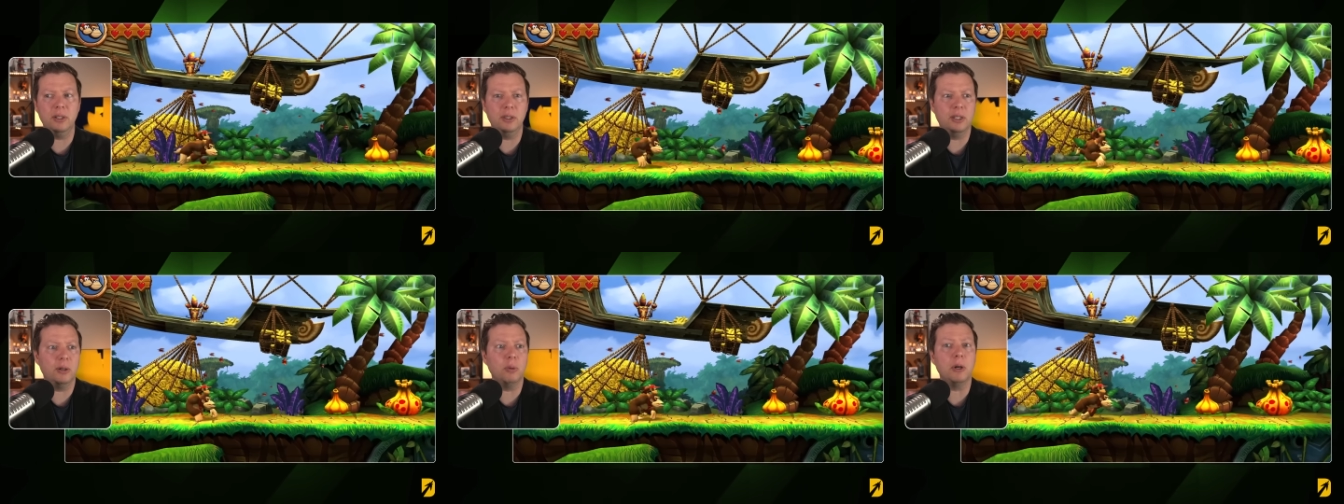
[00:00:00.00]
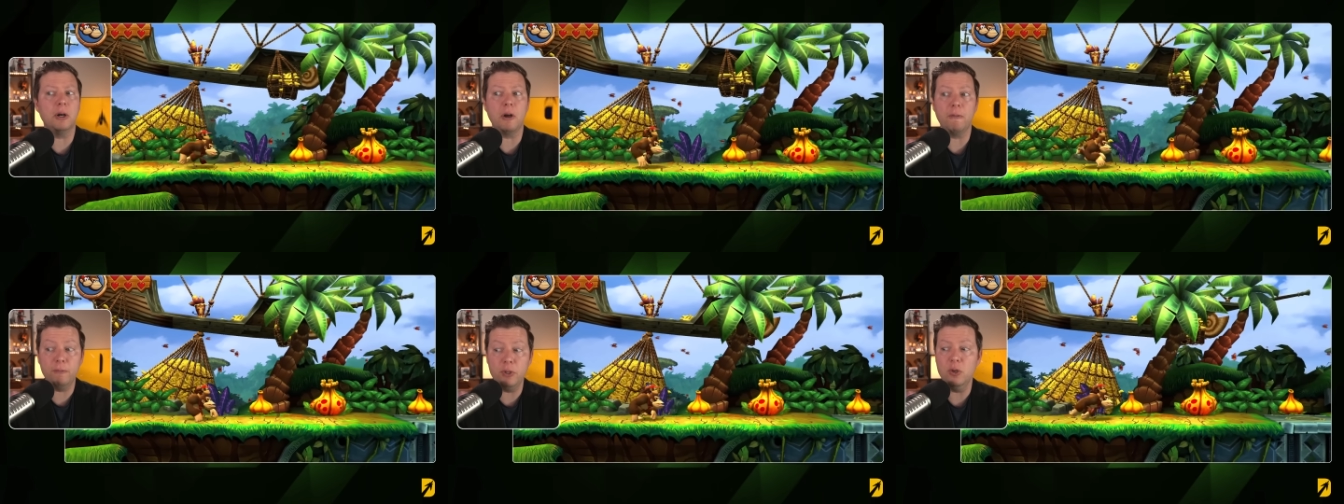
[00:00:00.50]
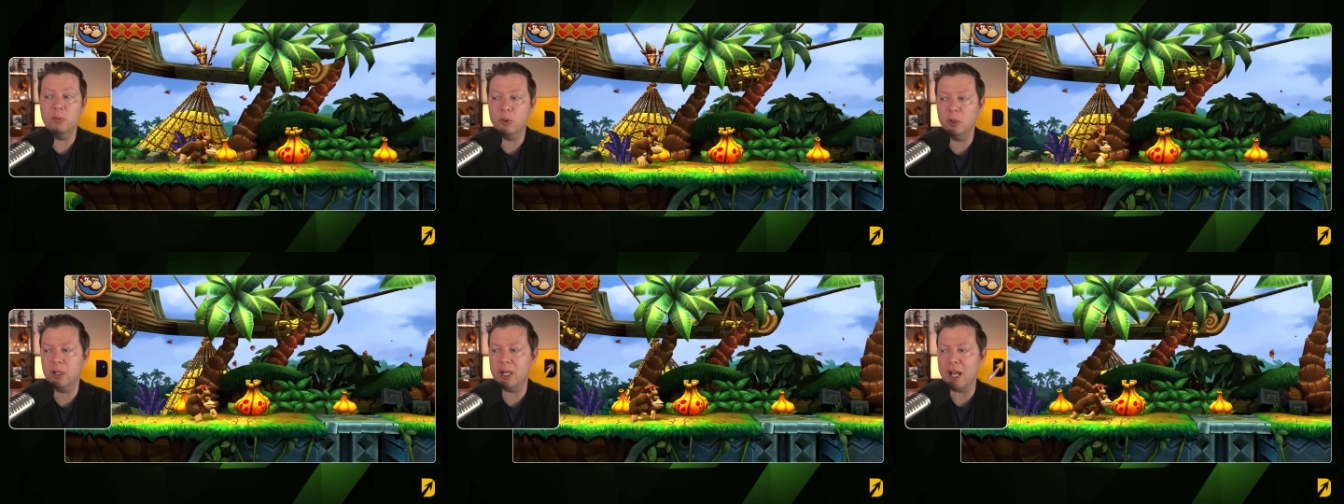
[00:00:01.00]
There were a few
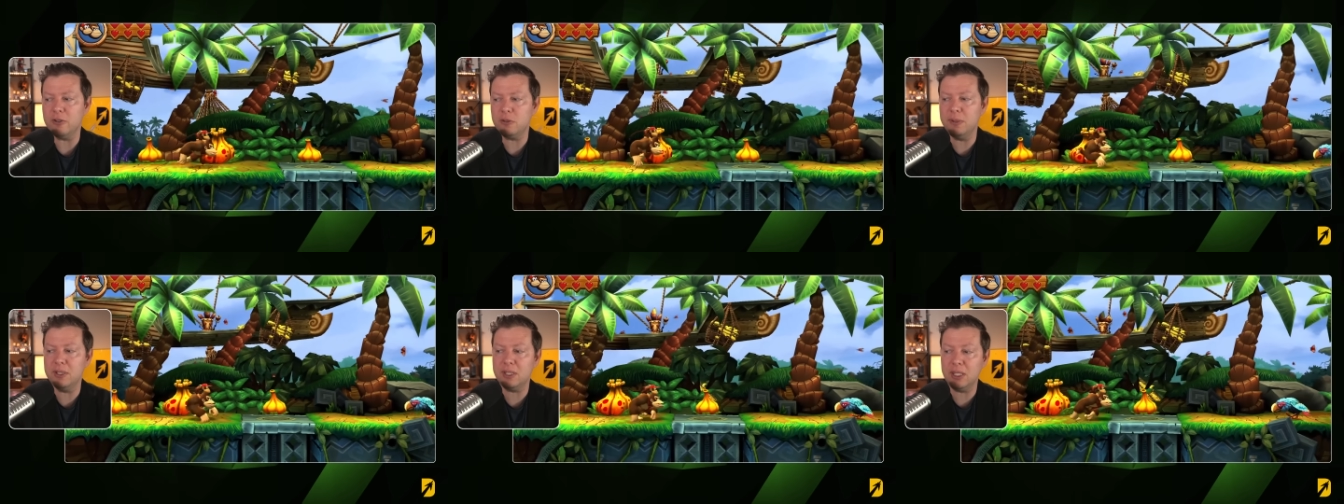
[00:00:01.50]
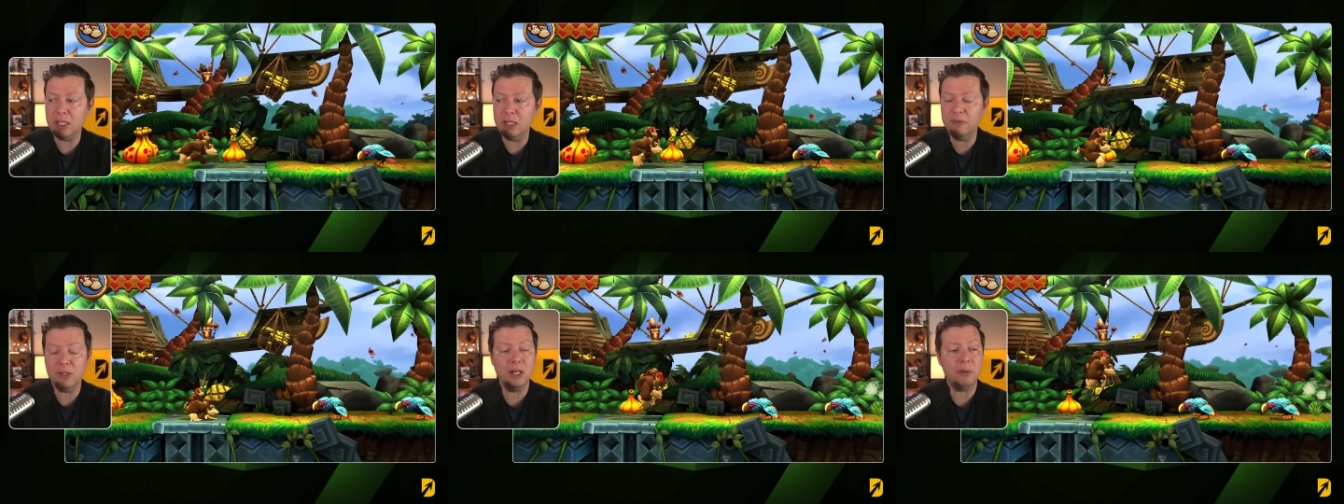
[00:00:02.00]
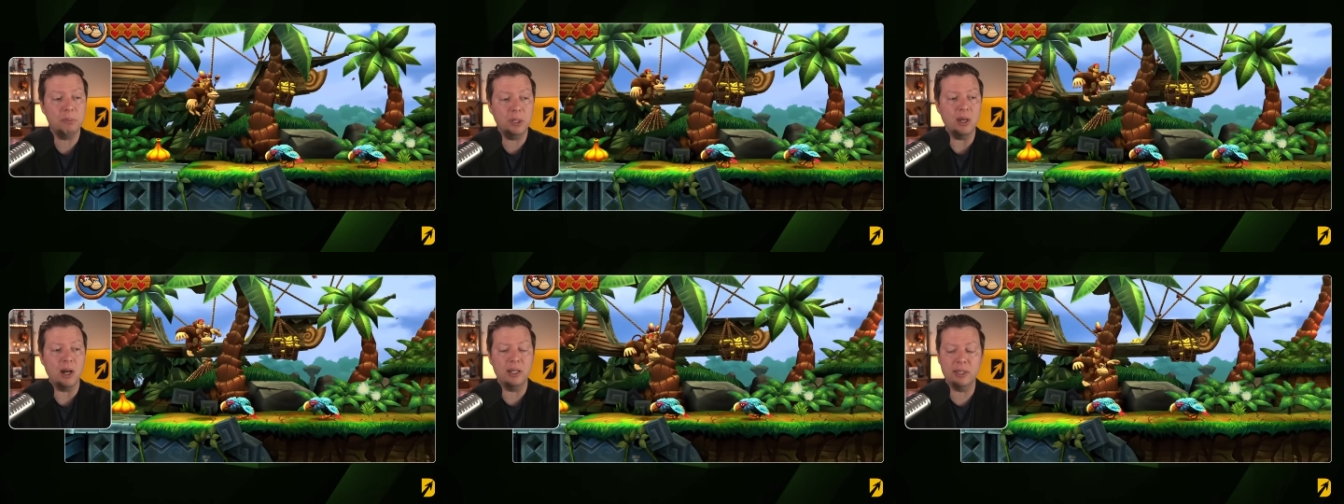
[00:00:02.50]
more announcements even
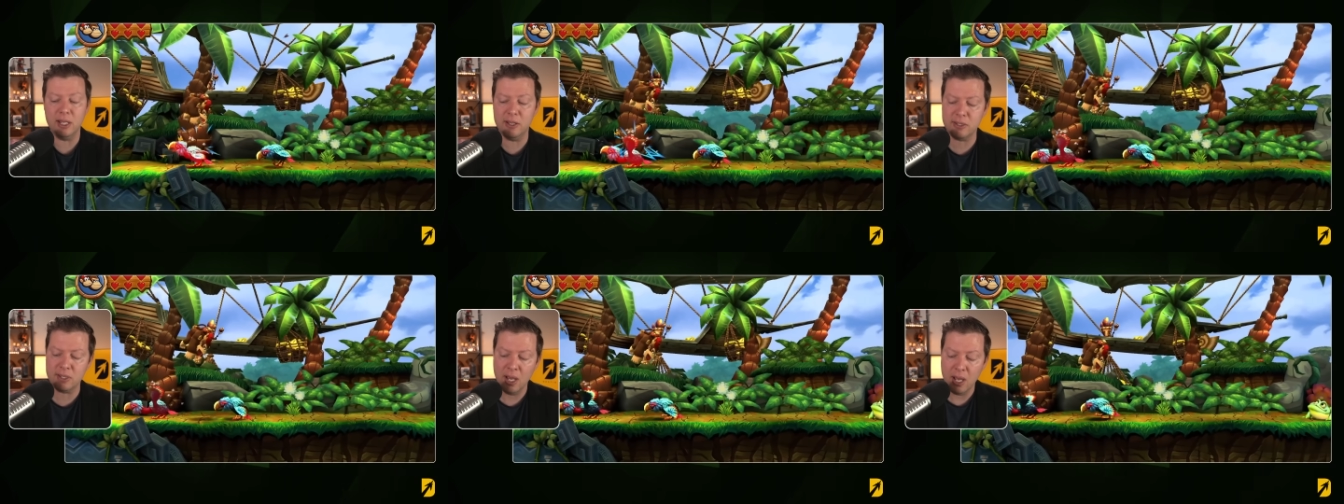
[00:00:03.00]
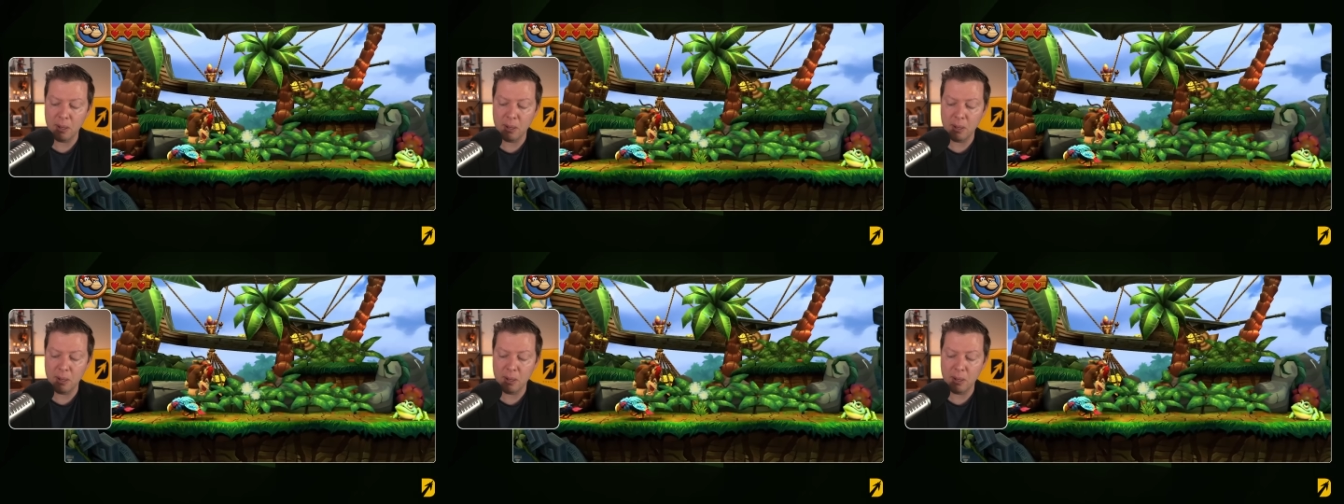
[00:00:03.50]
beyond this.